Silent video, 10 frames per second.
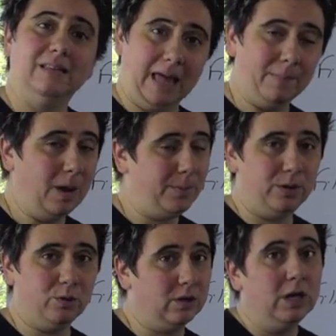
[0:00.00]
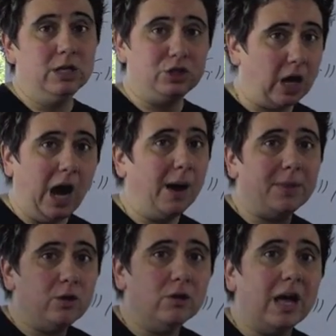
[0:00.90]
That might be your job
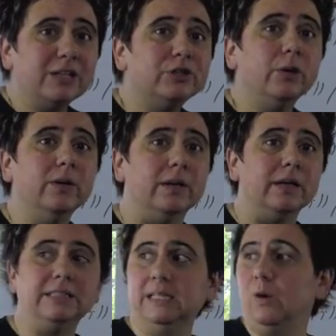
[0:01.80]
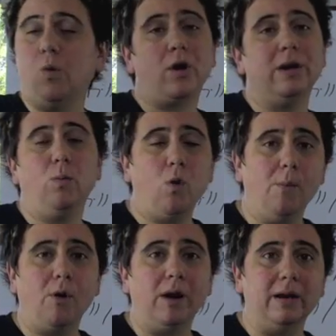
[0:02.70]
that you like doing instead of working at
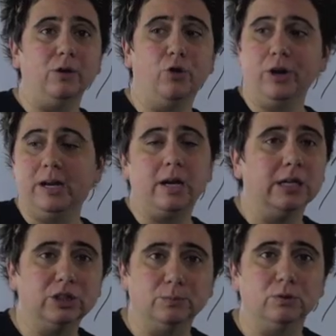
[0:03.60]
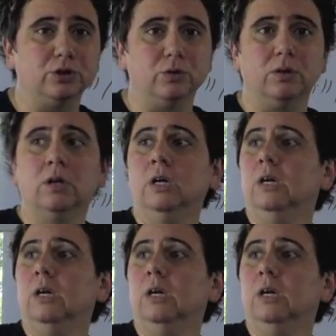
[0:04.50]
Walmart and greeting customers or